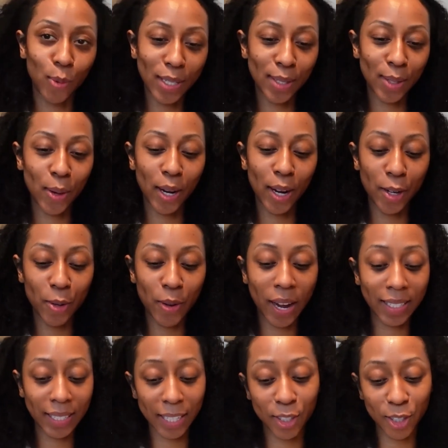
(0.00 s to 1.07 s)
what's going on, you
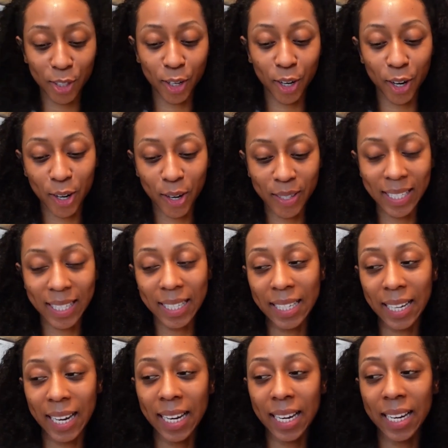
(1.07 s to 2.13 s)
guys? It's your girl.
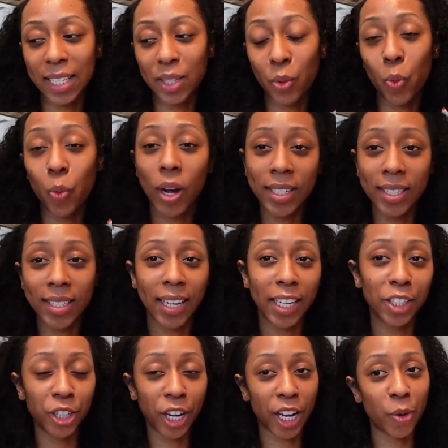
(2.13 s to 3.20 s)
Today is Wednesday,
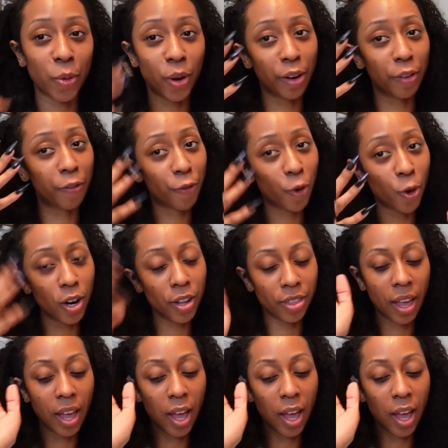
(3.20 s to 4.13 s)
January fourth.